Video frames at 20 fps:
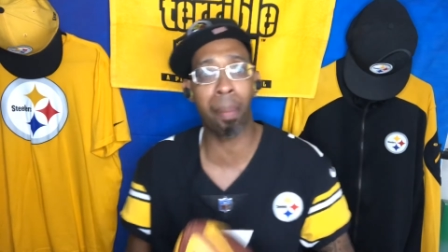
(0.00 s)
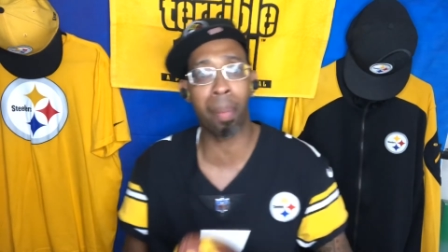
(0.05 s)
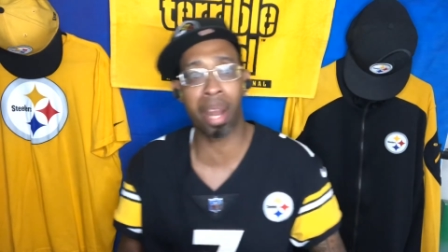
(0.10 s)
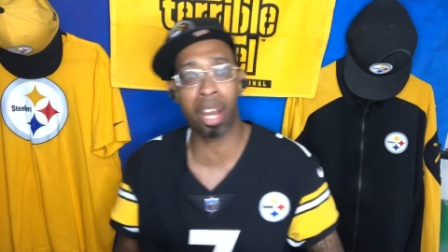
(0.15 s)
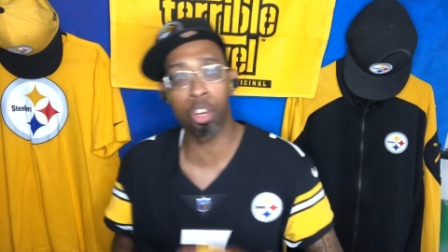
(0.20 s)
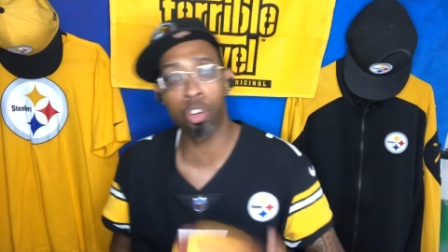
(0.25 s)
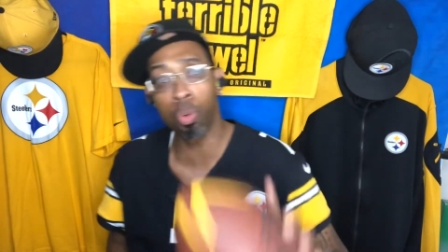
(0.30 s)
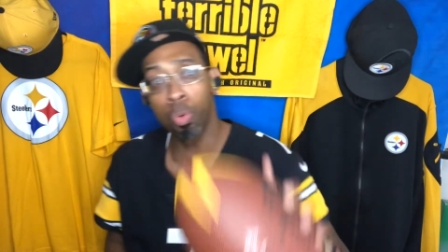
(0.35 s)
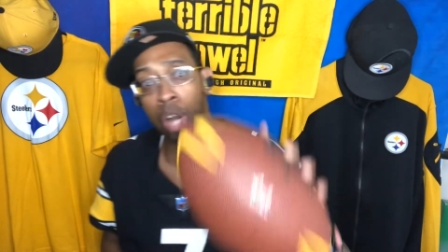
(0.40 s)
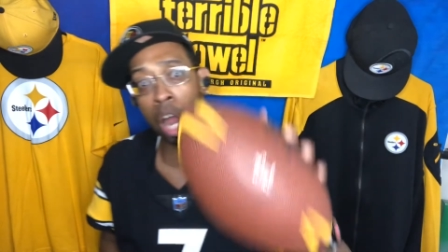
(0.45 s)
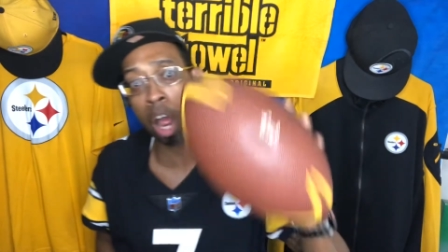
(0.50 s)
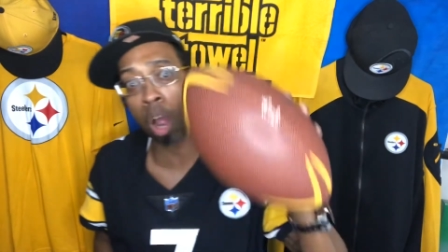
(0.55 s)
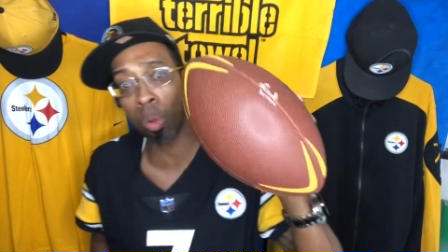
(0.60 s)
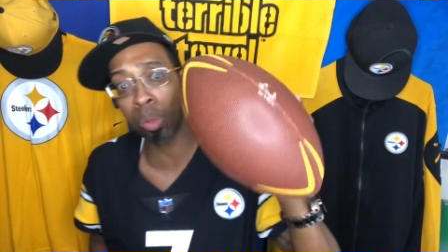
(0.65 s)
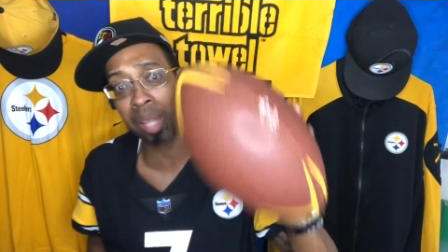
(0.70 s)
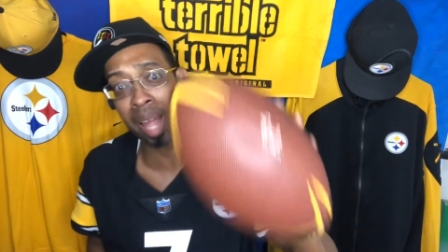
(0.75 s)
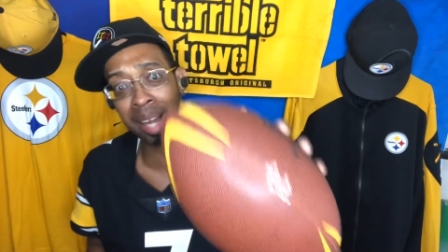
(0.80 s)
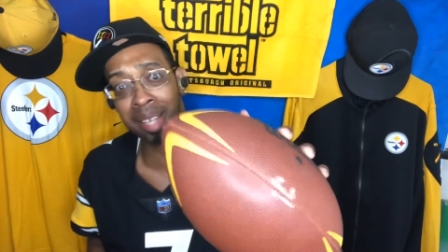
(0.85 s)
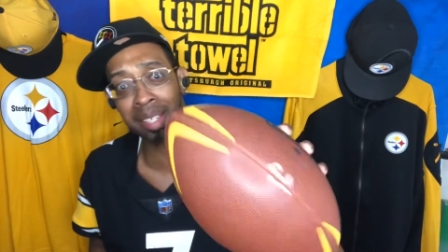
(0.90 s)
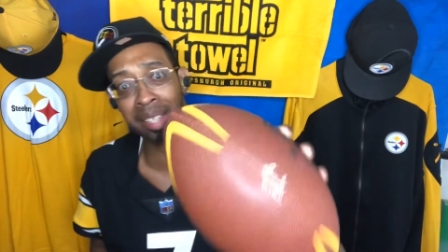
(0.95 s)
And you know,
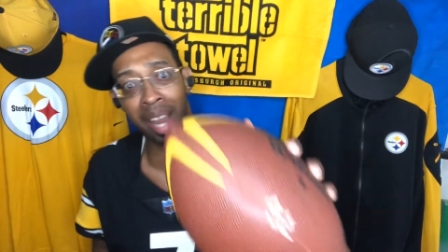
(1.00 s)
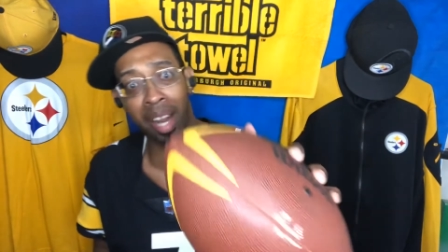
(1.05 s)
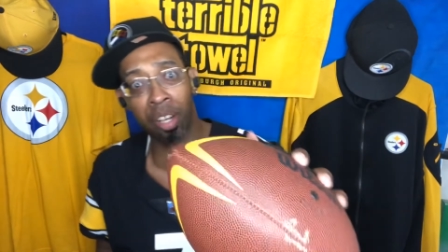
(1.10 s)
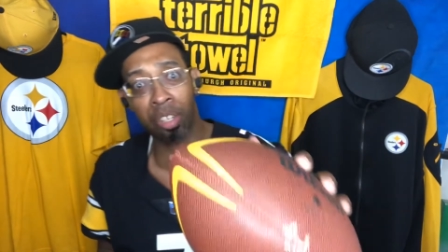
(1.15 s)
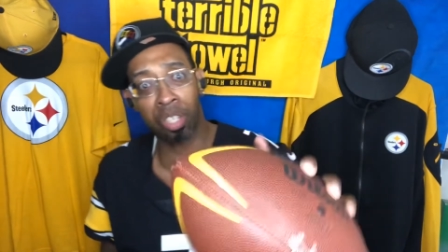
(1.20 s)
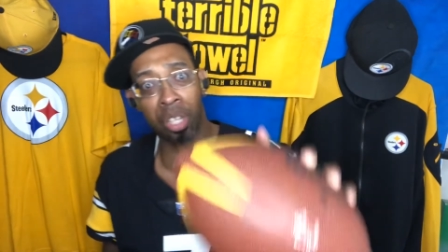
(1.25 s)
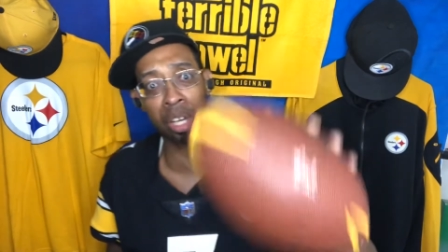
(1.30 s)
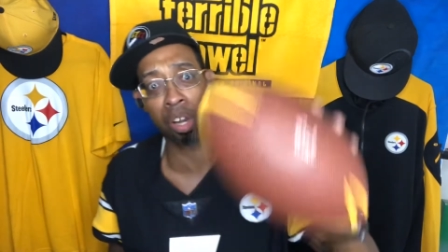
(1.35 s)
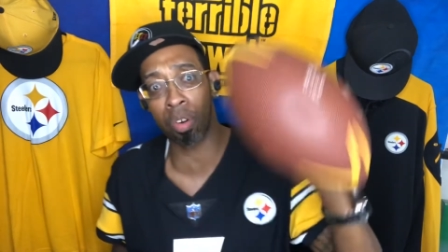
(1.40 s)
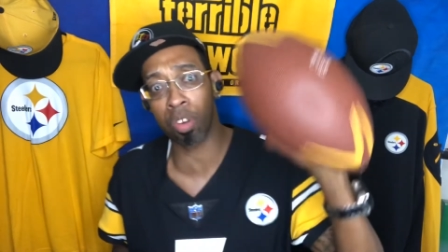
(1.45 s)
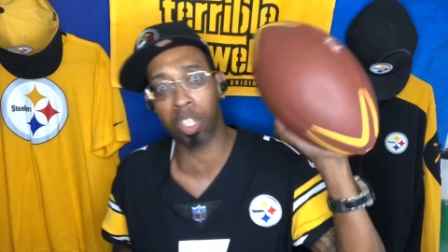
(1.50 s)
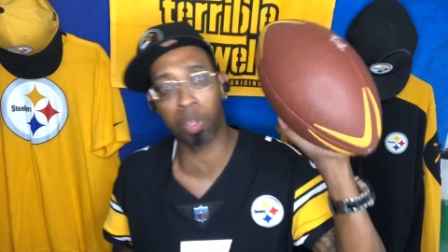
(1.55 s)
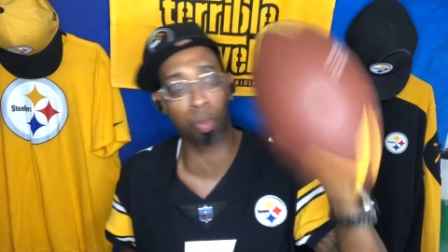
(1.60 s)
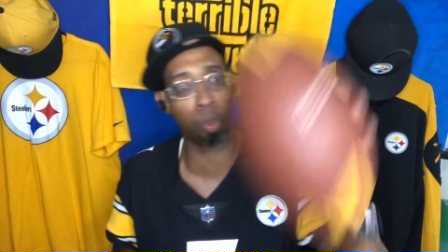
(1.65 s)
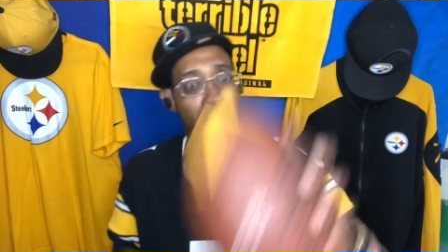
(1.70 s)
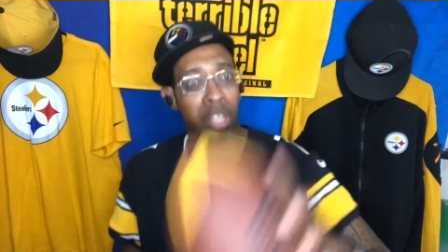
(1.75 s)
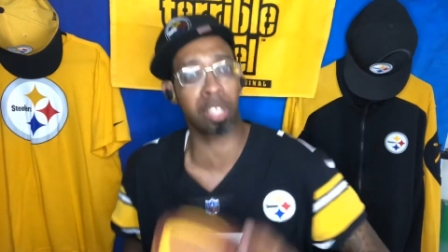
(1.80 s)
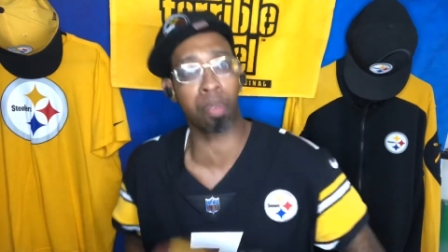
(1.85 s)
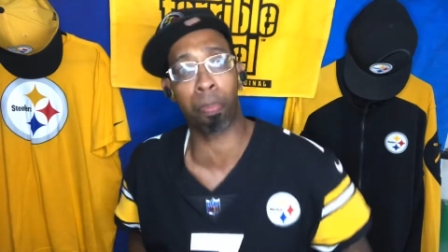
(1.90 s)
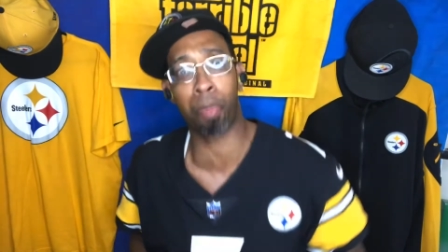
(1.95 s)
Lex Anderson here in the
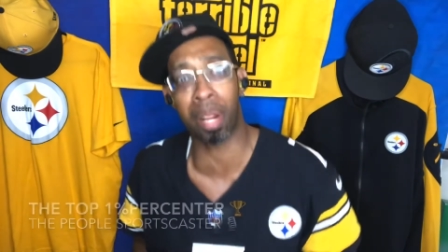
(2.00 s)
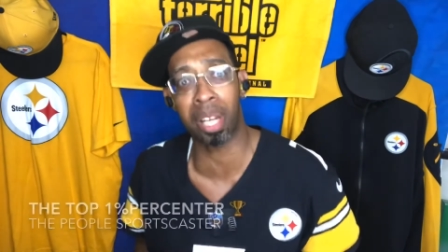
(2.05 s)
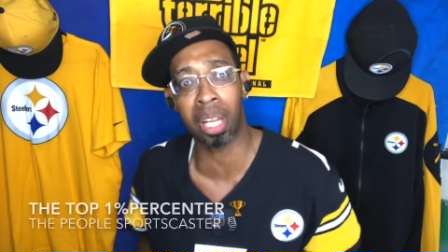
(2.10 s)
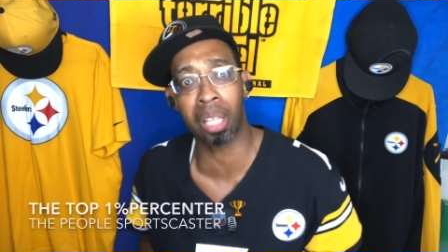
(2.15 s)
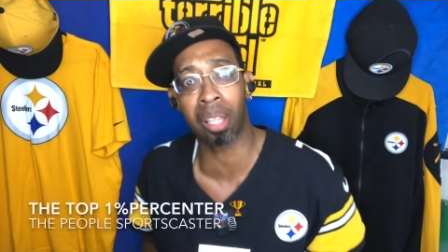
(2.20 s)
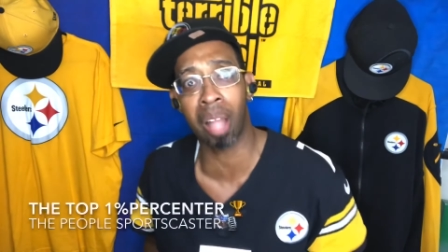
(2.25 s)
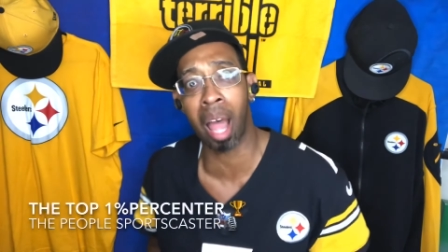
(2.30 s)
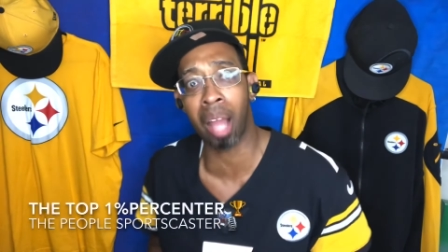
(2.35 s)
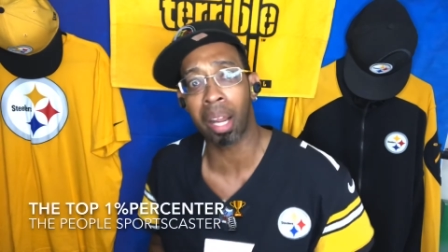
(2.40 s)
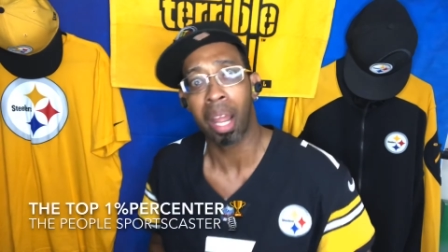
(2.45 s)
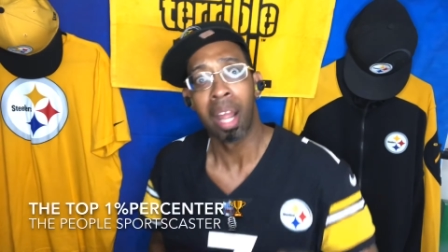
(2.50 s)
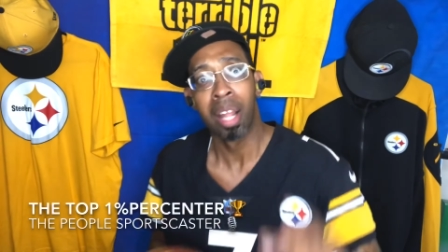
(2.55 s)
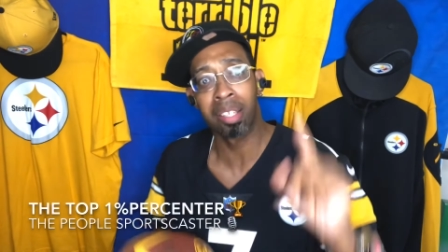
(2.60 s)
Sports Opinion Log,